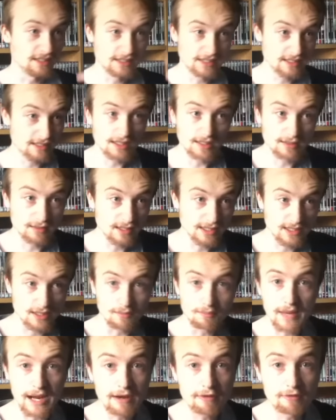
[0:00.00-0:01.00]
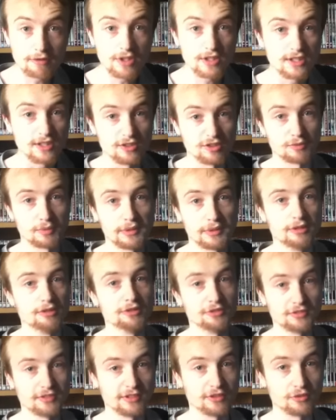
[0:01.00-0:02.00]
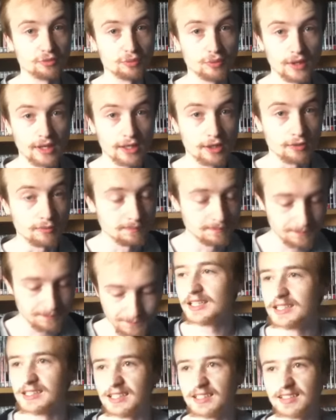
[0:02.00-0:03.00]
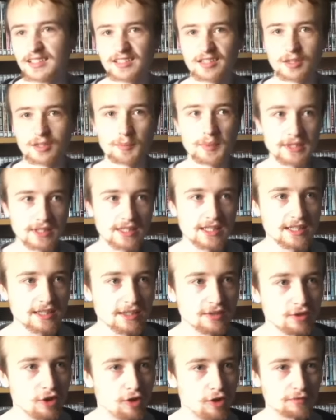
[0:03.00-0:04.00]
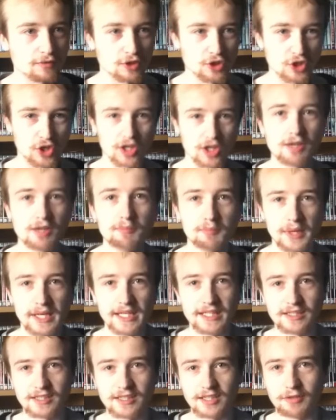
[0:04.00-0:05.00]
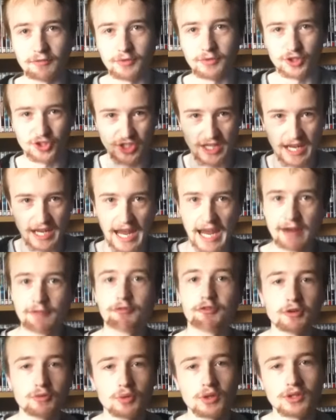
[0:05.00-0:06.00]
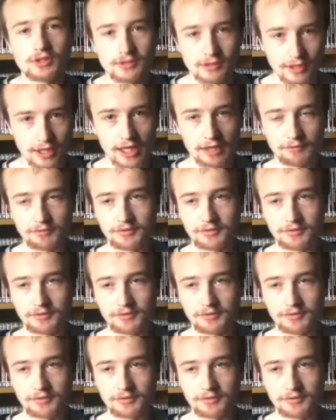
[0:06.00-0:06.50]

And then the Marian Conspiracy as well. This is the beginning of the Colin Baker, which everyone